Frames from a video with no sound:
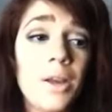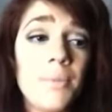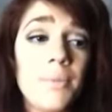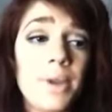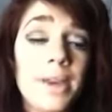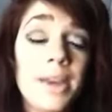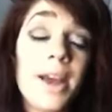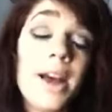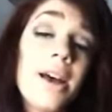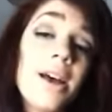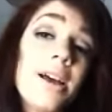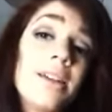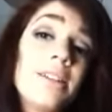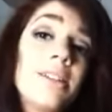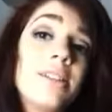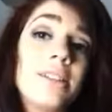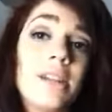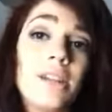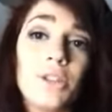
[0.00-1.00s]
because
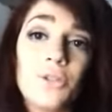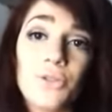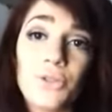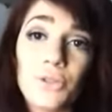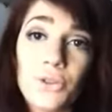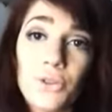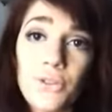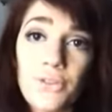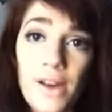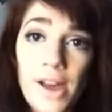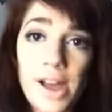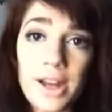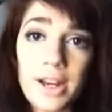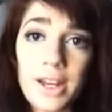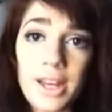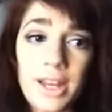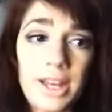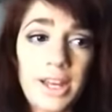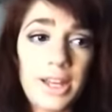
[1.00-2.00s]
today's Frugal find
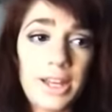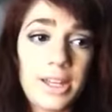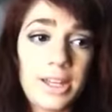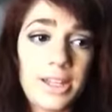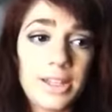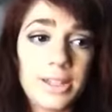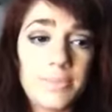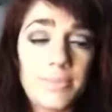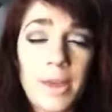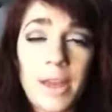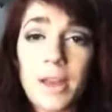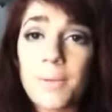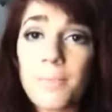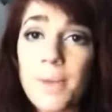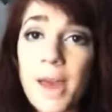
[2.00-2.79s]
is makeup